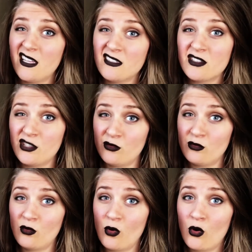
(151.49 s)

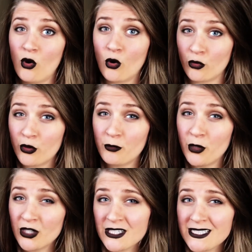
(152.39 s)
into horror
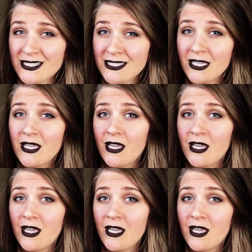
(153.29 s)
books,